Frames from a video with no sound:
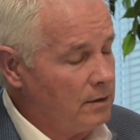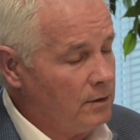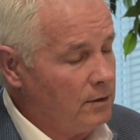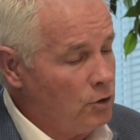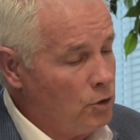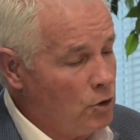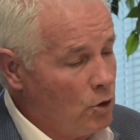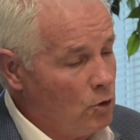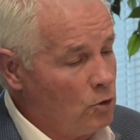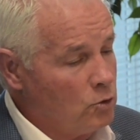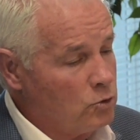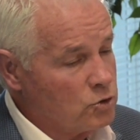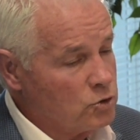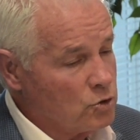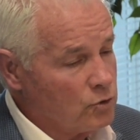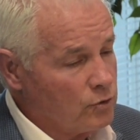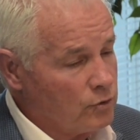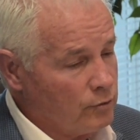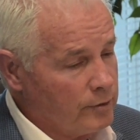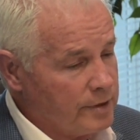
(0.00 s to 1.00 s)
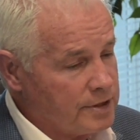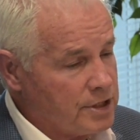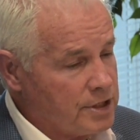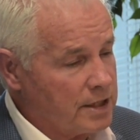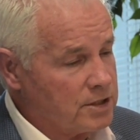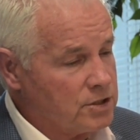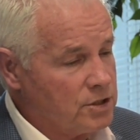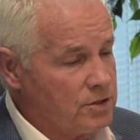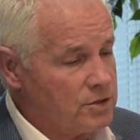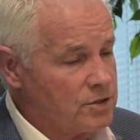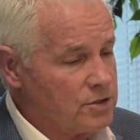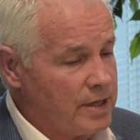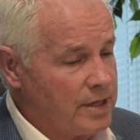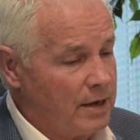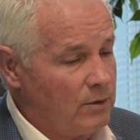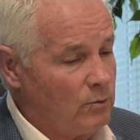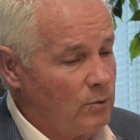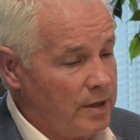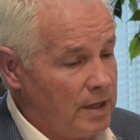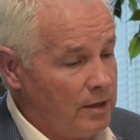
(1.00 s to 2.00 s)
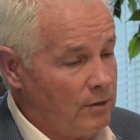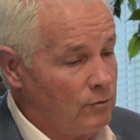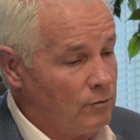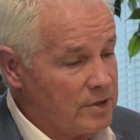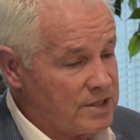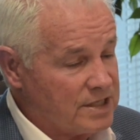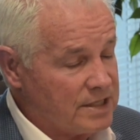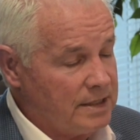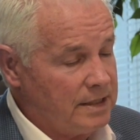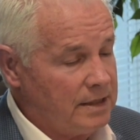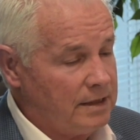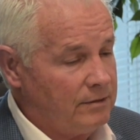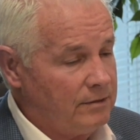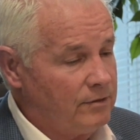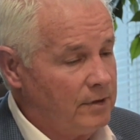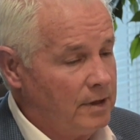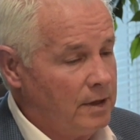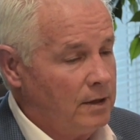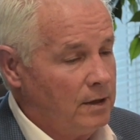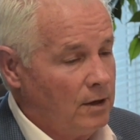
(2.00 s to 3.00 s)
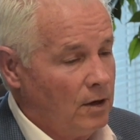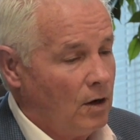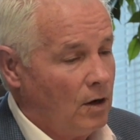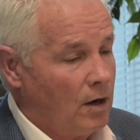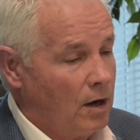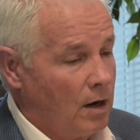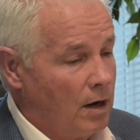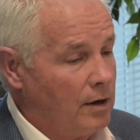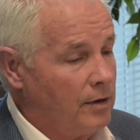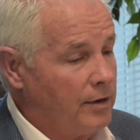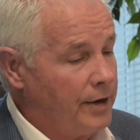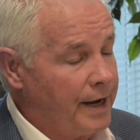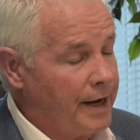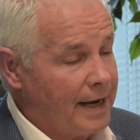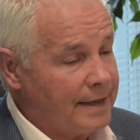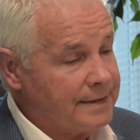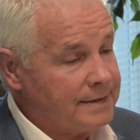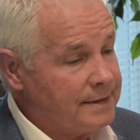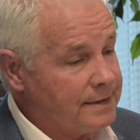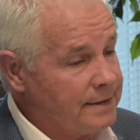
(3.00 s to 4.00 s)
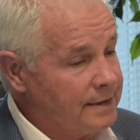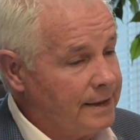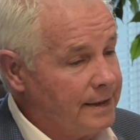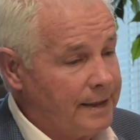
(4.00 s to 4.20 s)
no's or the rejections that we receive are not,